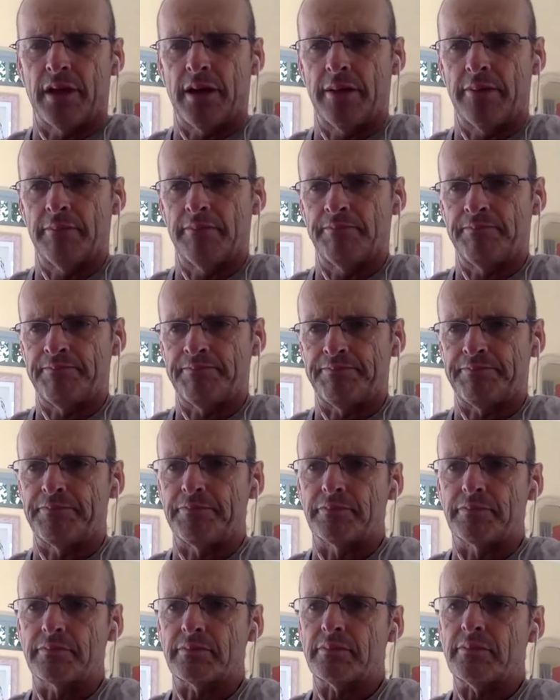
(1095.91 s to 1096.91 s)
I
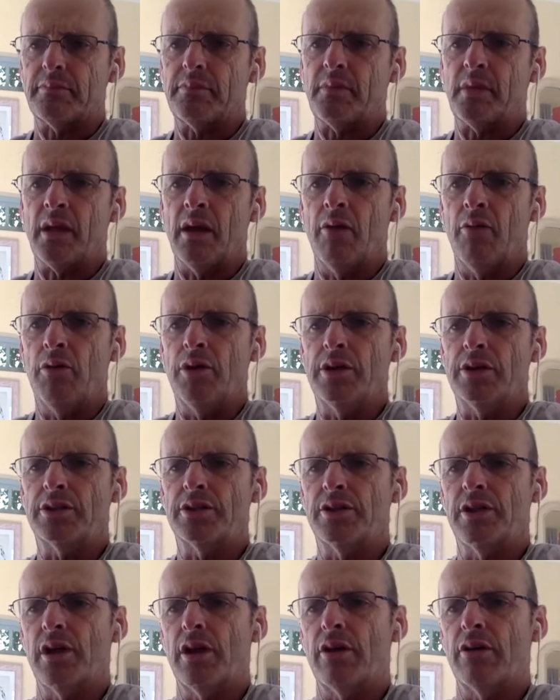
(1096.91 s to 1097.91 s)

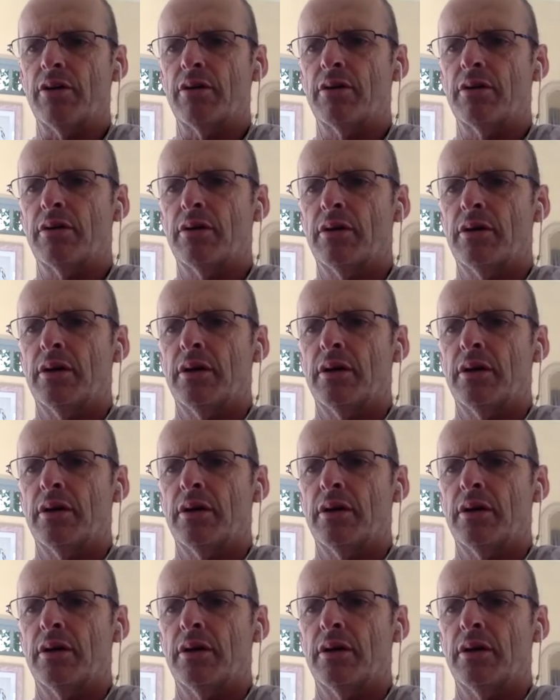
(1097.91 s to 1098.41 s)
wanted to know.